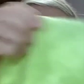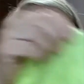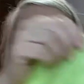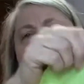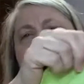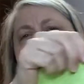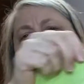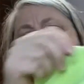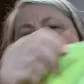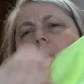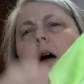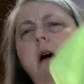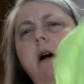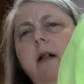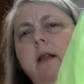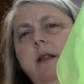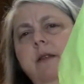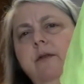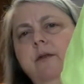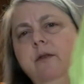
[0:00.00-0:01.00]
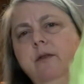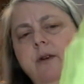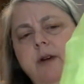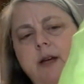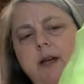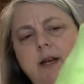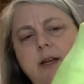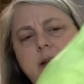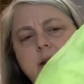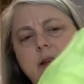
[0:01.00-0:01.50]
not an olive
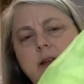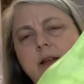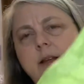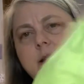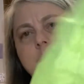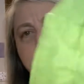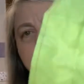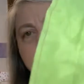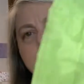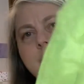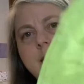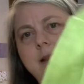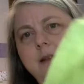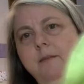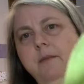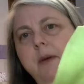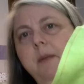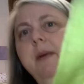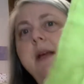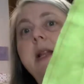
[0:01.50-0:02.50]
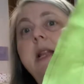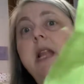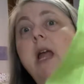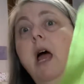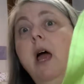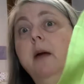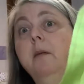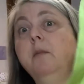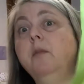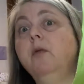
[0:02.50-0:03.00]
green, maybe a
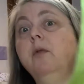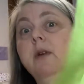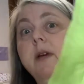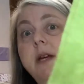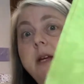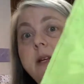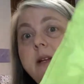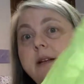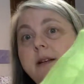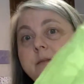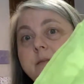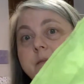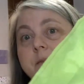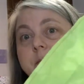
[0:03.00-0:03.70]
lime green.